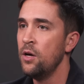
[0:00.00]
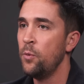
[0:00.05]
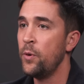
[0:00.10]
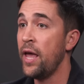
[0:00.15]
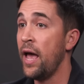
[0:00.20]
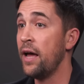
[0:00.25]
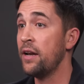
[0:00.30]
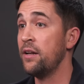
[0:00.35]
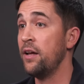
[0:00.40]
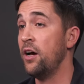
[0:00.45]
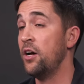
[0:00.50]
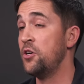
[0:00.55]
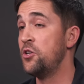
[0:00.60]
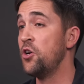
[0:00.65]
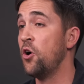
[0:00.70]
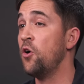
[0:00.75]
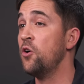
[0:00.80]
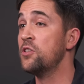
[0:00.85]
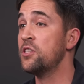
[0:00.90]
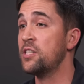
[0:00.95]
We had
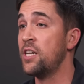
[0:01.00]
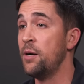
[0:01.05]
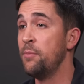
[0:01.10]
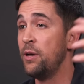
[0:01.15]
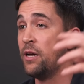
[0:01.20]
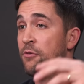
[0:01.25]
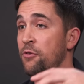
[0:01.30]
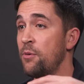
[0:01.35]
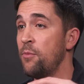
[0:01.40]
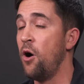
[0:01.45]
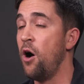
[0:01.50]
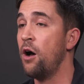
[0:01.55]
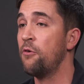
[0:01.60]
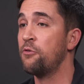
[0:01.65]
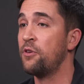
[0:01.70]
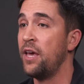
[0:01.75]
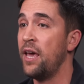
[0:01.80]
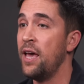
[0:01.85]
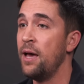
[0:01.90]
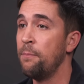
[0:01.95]
adults coming from
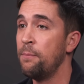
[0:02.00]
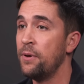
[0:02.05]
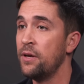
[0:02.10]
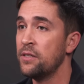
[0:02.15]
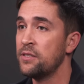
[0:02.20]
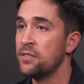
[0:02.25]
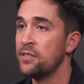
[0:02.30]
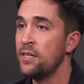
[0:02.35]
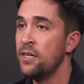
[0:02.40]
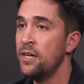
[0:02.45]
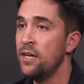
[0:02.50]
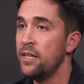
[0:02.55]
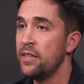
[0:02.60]
off campus